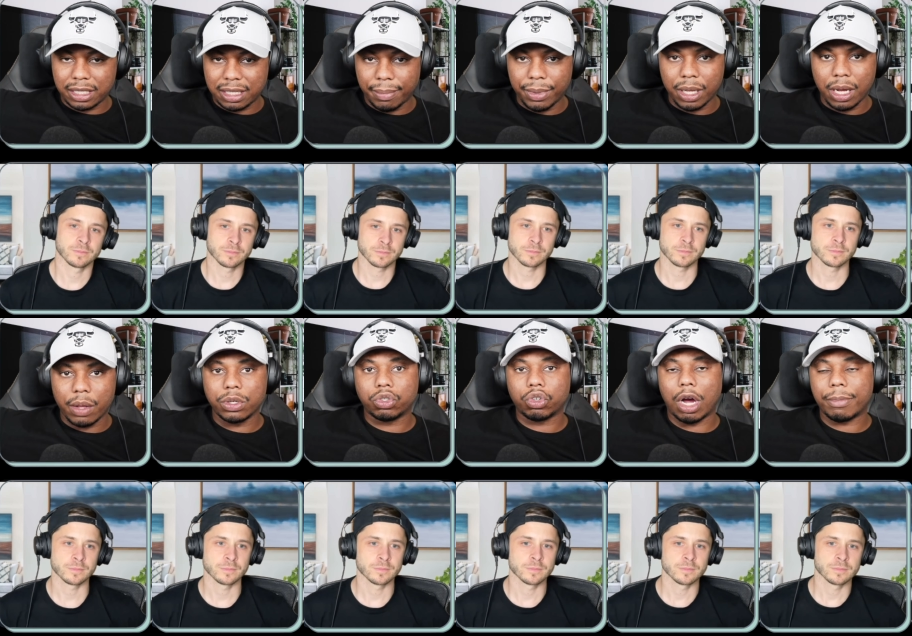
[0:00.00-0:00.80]
Speaker 1: and some of the
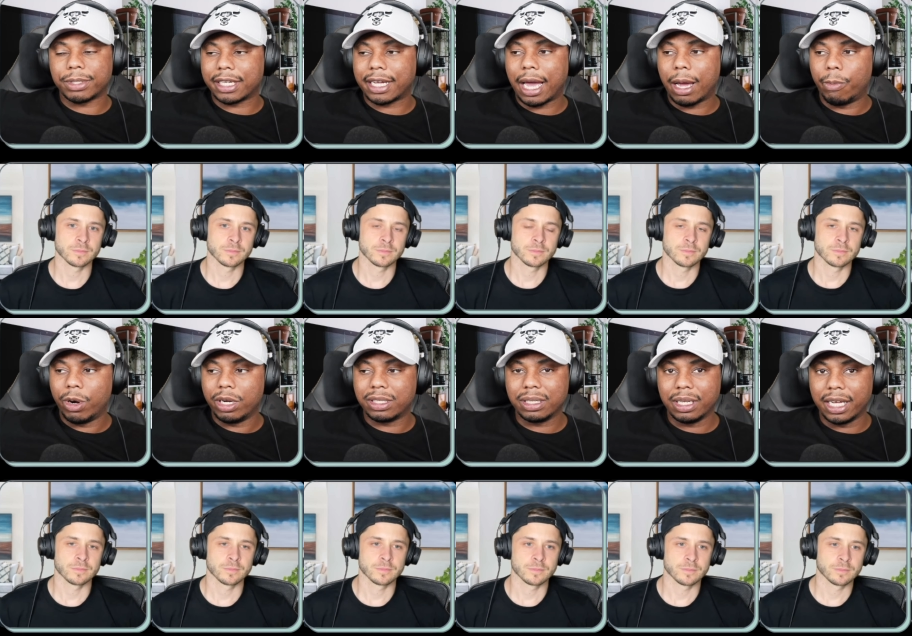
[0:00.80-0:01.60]
other drops that came
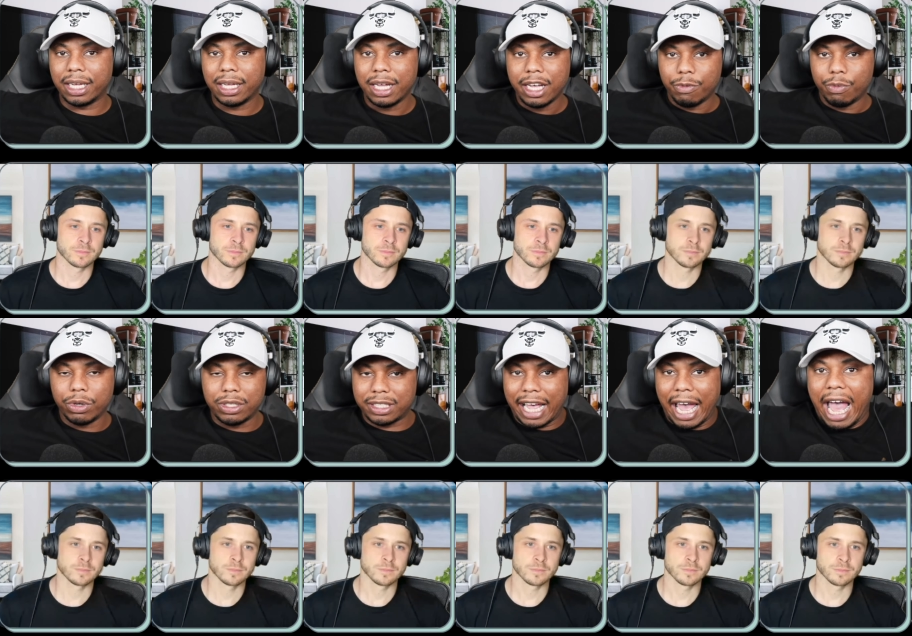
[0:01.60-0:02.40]
recently, we're
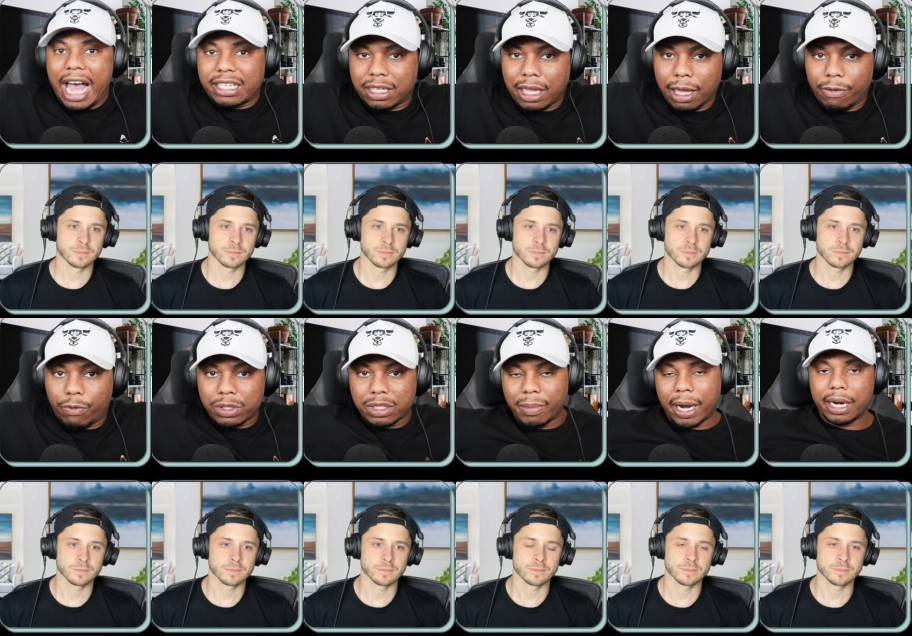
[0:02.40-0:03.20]
just asking
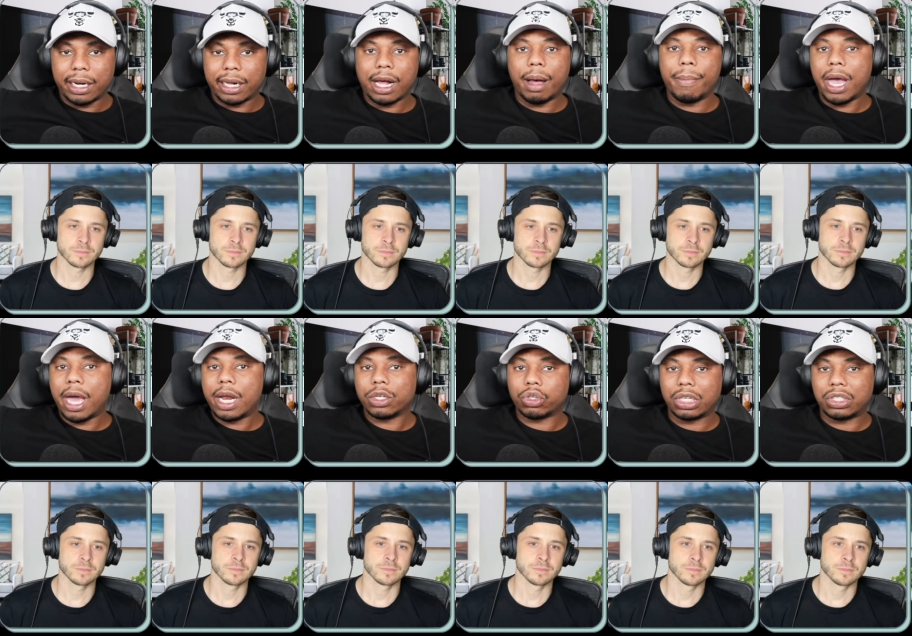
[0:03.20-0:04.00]
for somebody to come
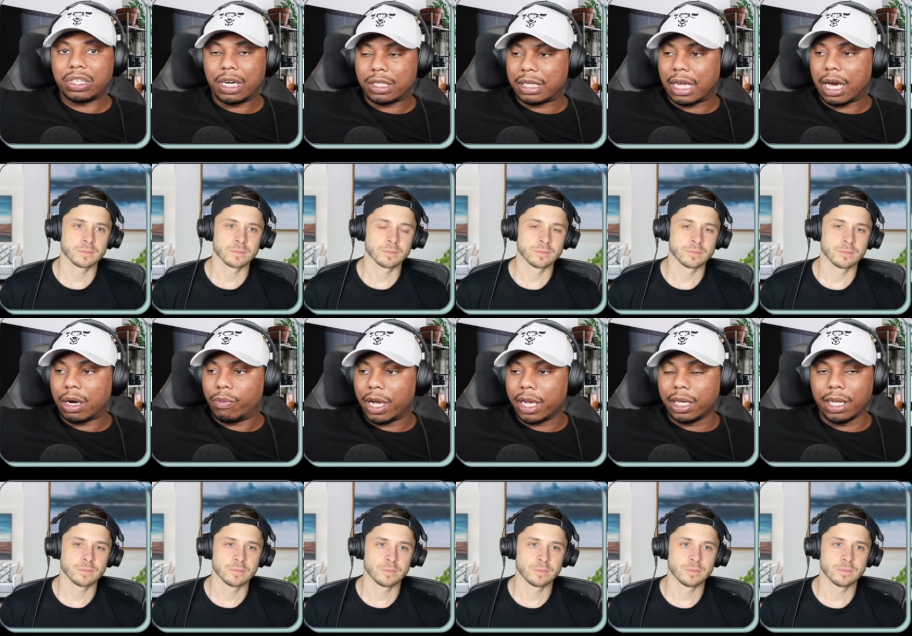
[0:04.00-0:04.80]
in and try to shut us down
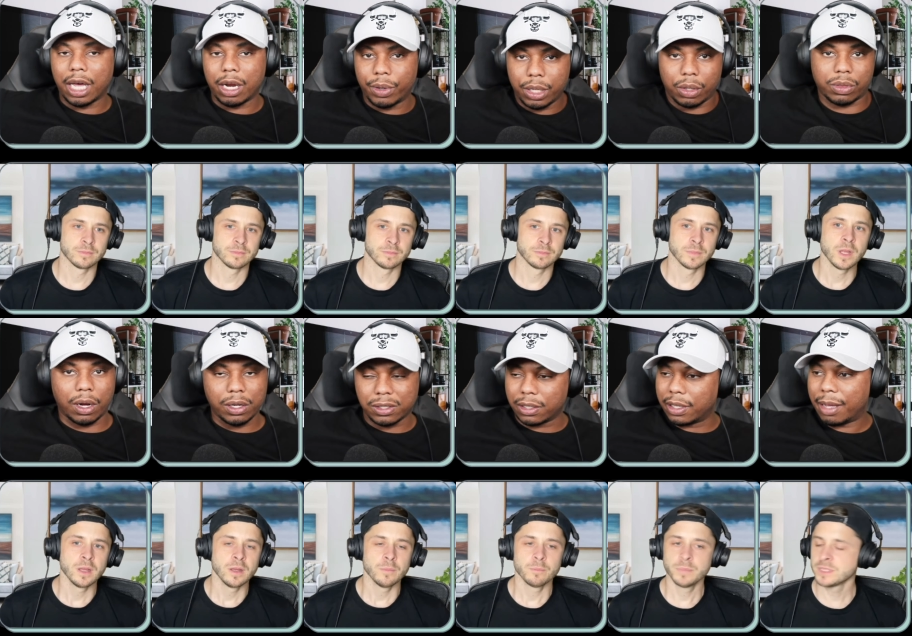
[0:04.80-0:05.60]
and regulate. What are your
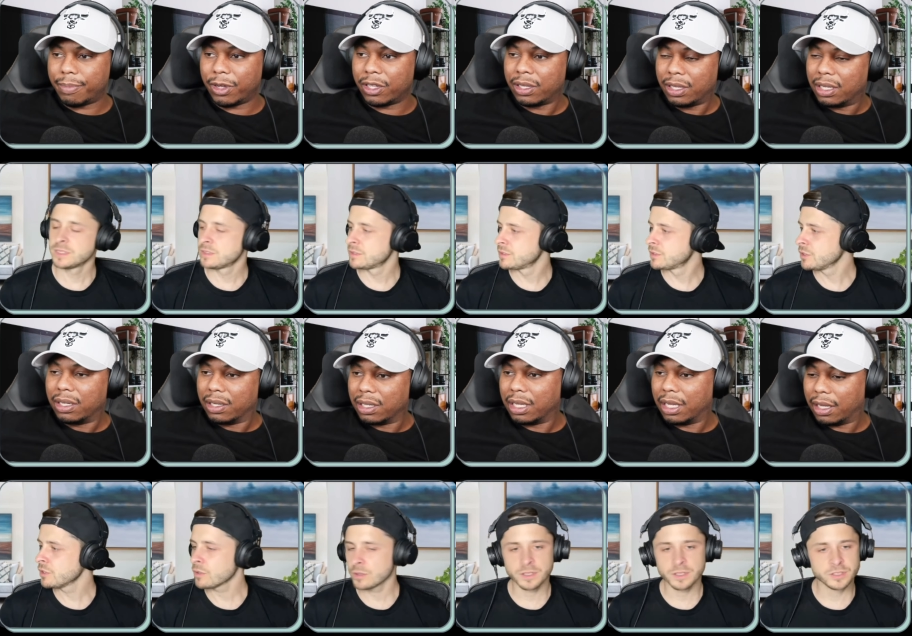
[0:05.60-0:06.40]
thoughts on that? Uh, man?
Speaker 2: Do
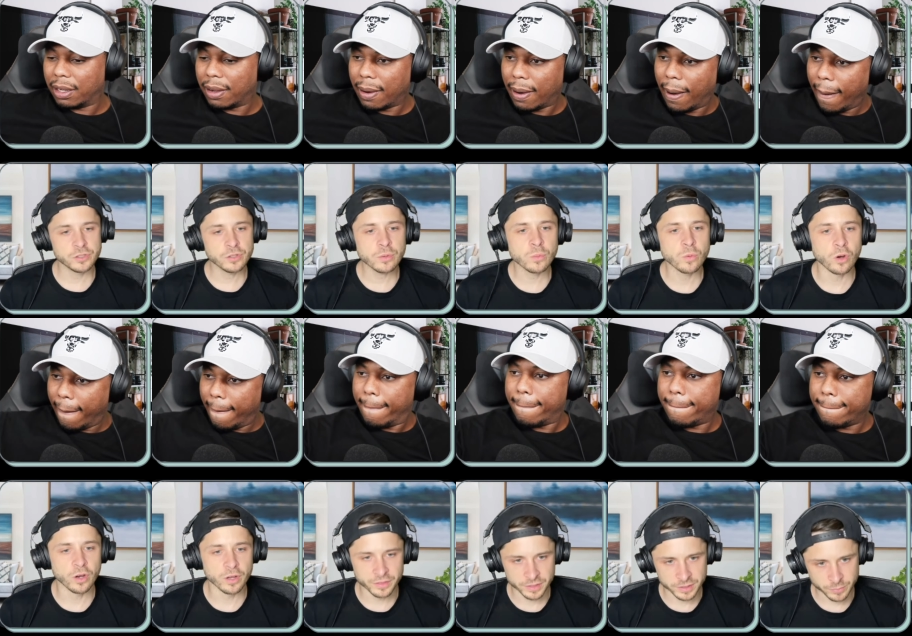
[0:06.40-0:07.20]
you know? Yeah. Do you know
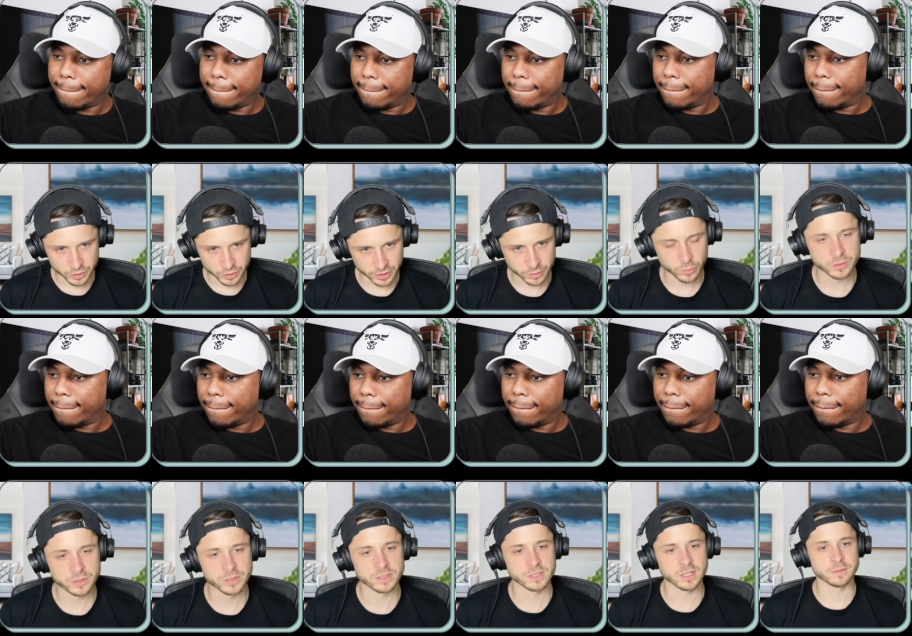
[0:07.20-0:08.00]
what this project will
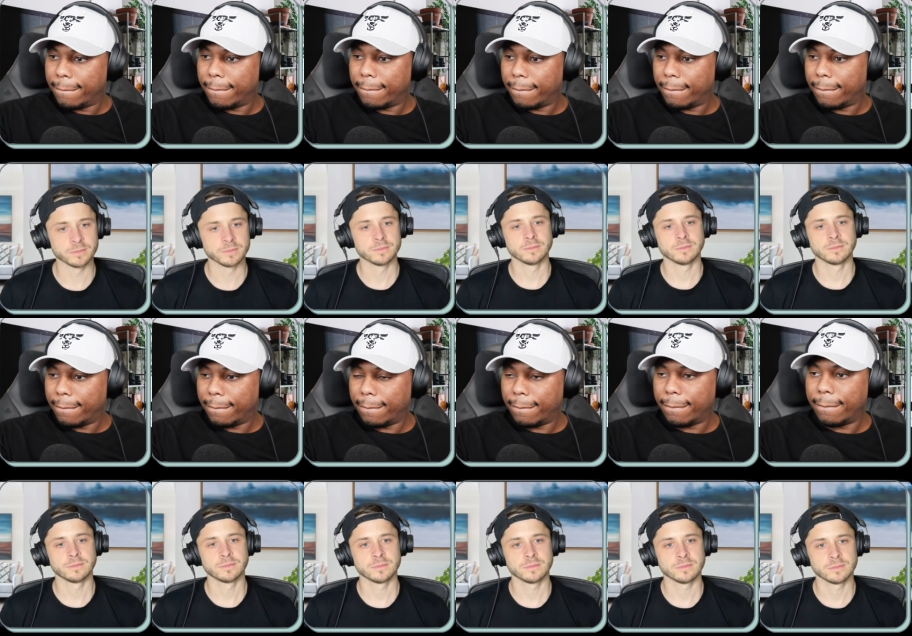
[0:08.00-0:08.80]
succeed?
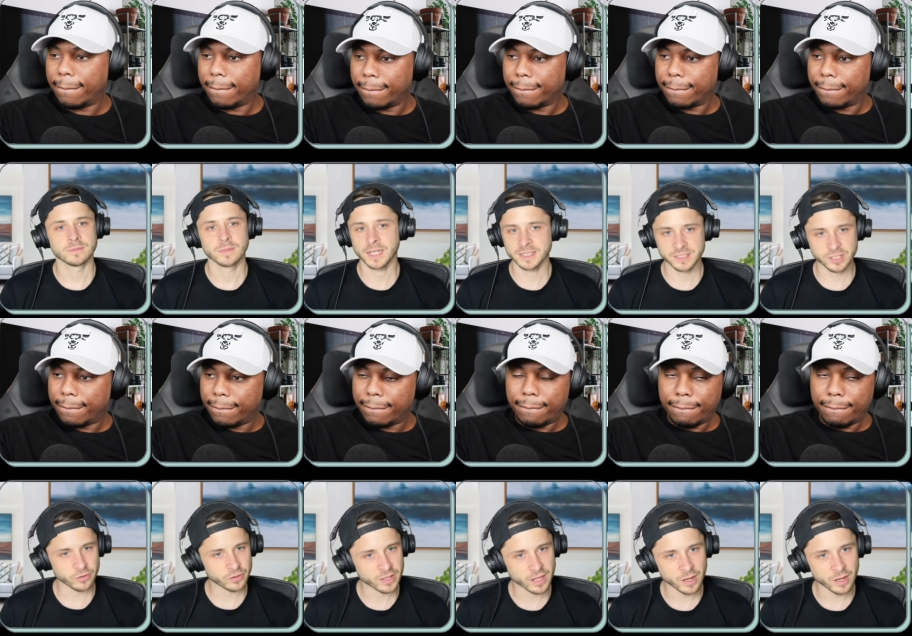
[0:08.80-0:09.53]
I can tell you